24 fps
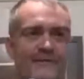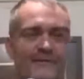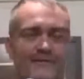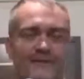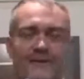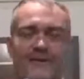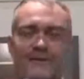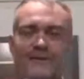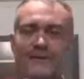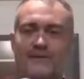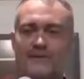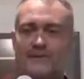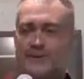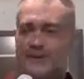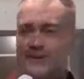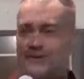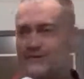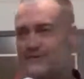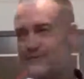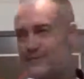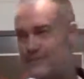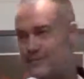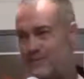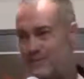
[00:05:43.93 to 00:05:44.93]
Many people get
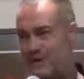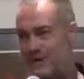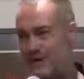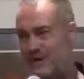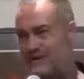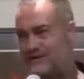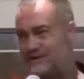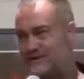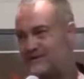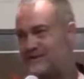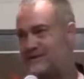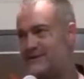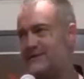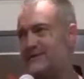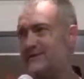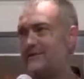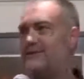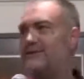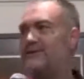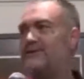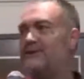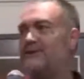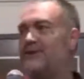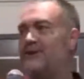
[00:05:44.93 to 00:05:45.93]
depressed, you
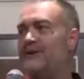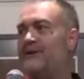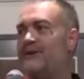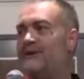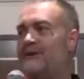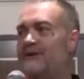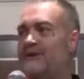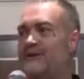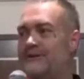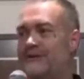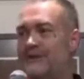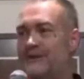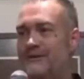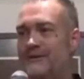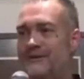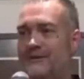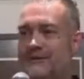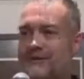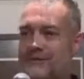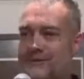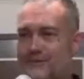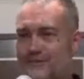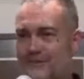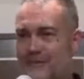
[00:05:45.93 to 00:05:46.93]
know, they
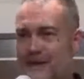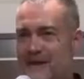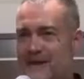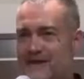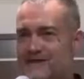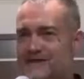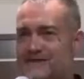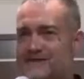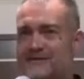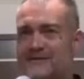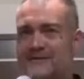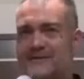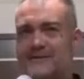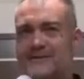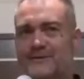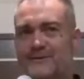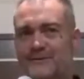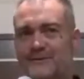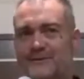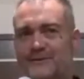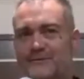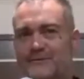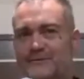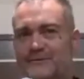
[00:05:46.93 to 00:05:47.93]
look at the masses
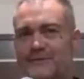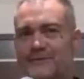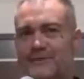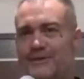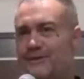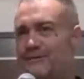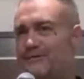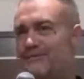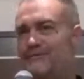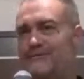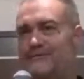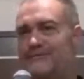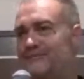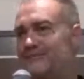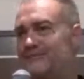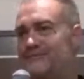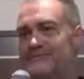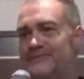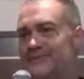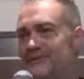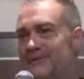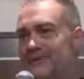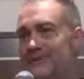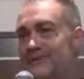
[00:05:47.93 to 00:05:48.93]
who, you
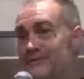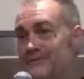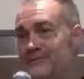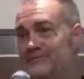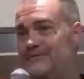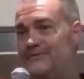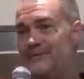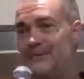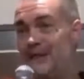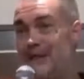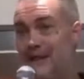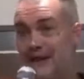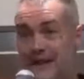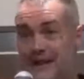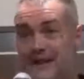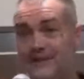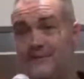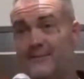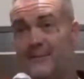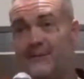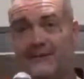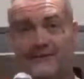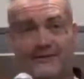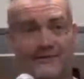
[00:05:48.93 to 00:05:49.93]
know, are you kidding me?